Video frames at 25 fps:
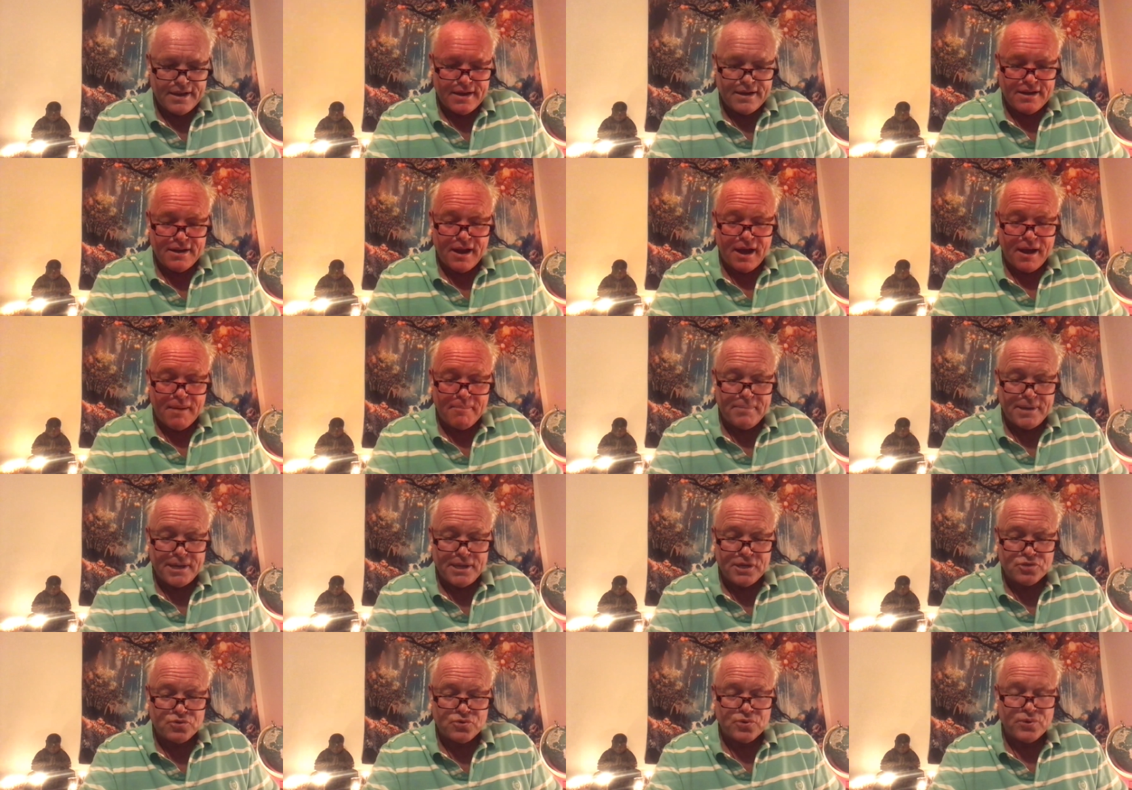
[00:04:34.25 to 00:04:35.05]
not
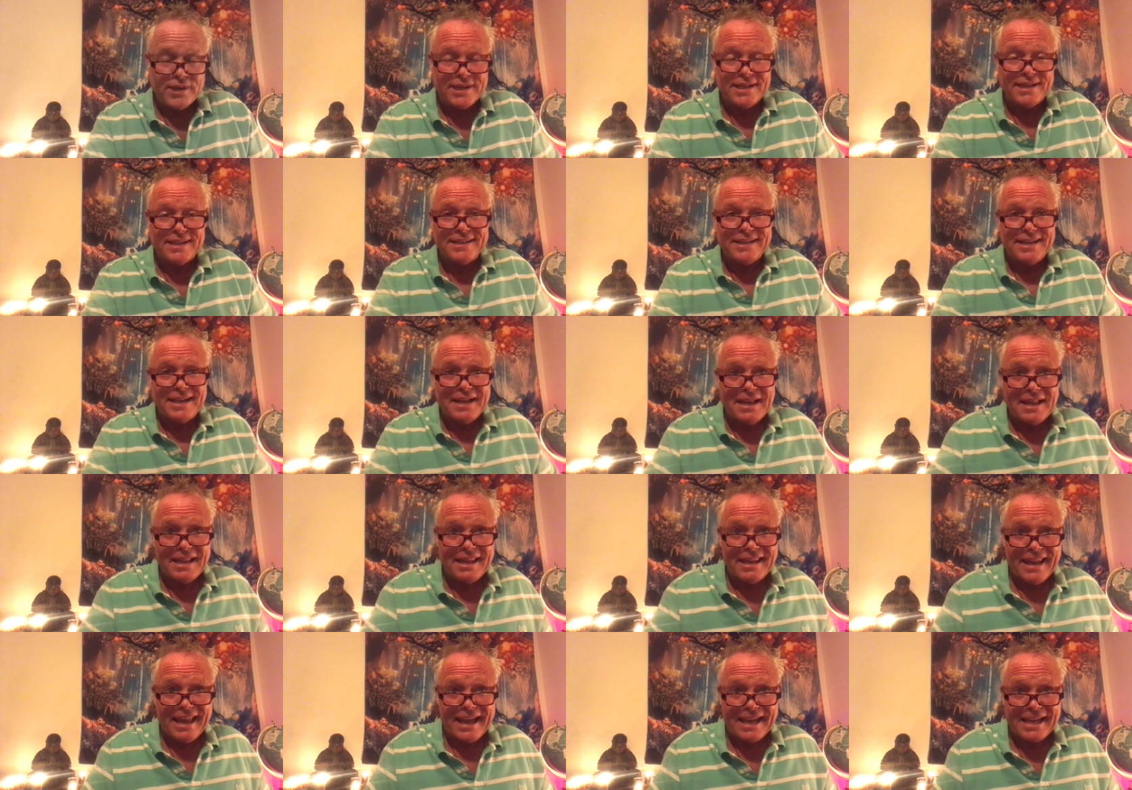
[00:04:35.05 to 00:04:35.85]
being treated
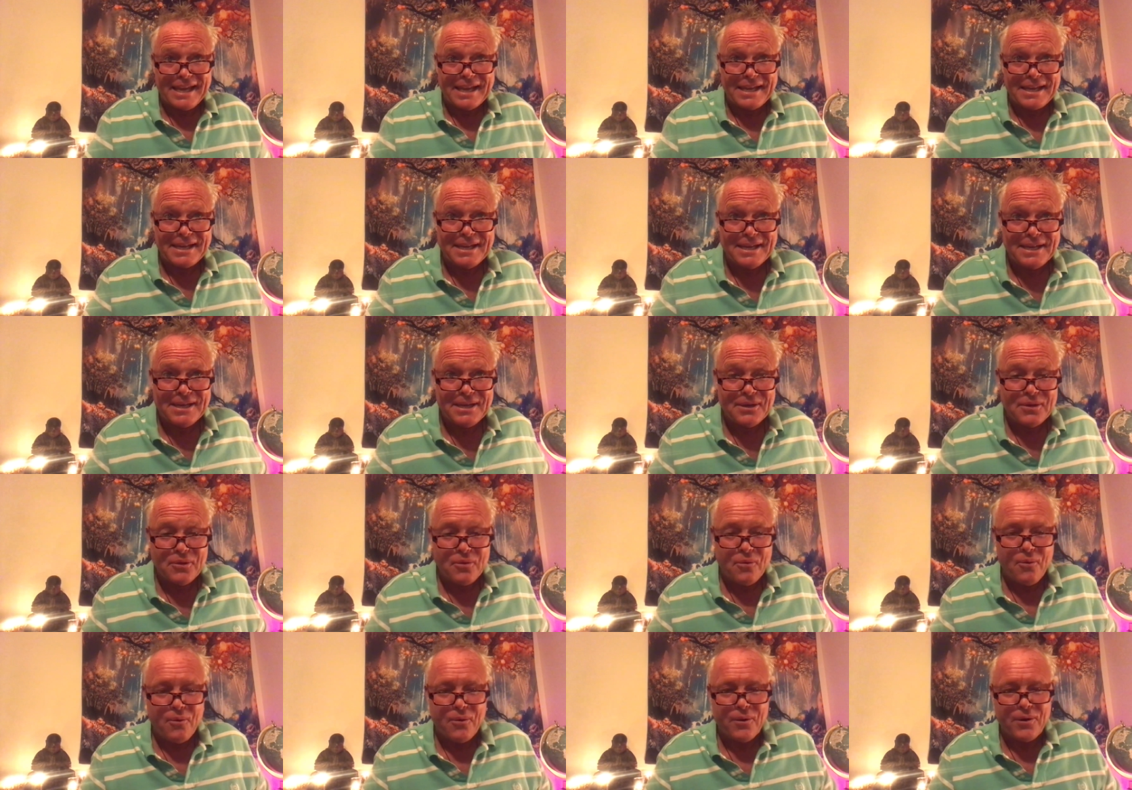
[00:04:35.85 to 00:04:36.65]
like a
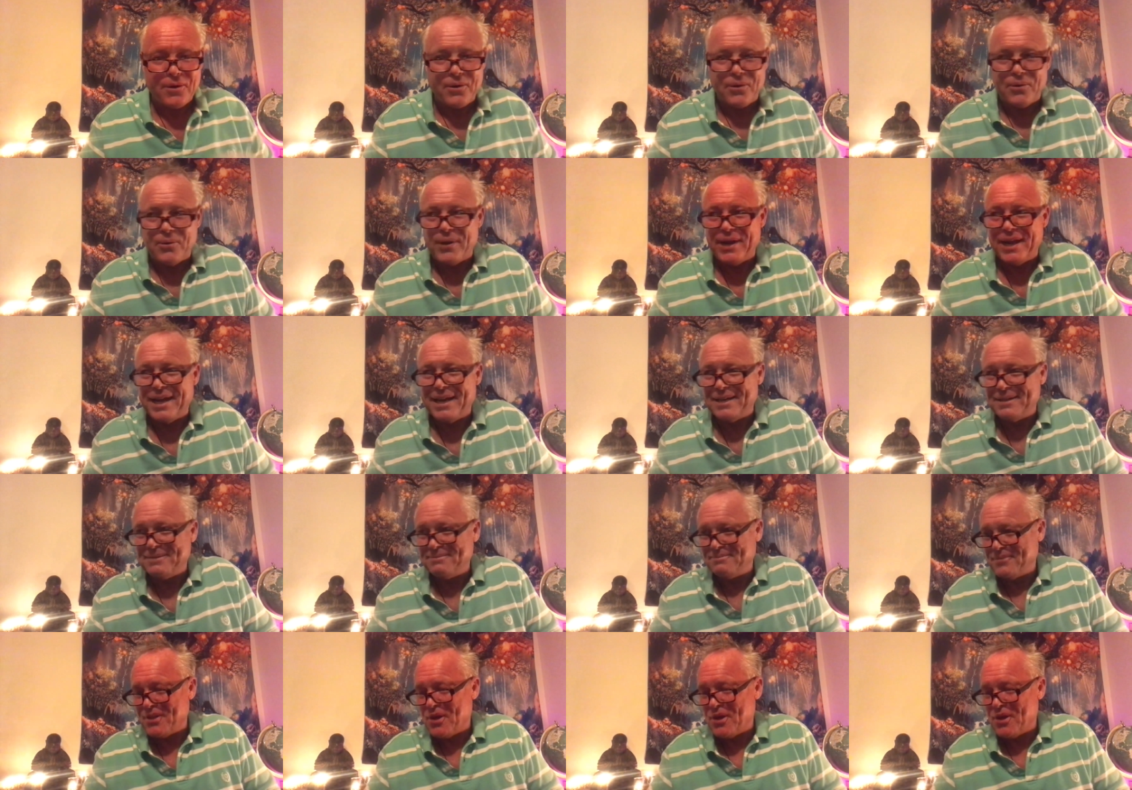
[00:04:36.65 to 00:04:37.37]
king or a queen.